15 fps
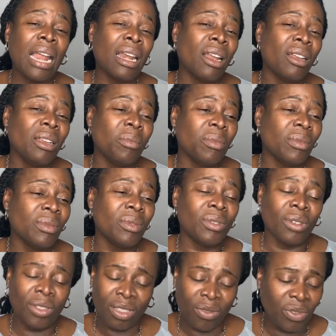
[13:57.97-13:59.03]
anonymous,
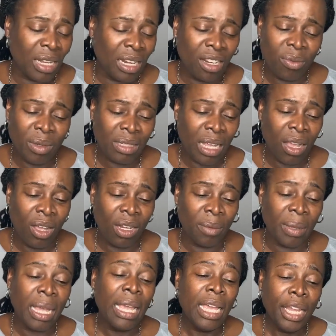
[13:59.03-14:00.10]
no, not even anonymous
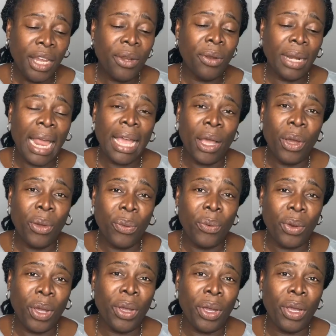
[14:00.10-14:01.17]
alcoholic, but like
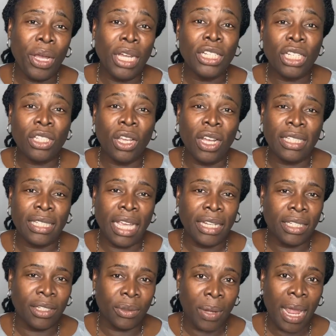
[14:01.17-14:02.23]
a detox
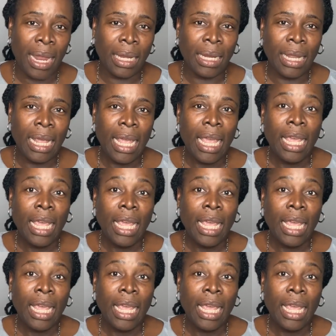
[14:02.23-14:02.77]
center, right?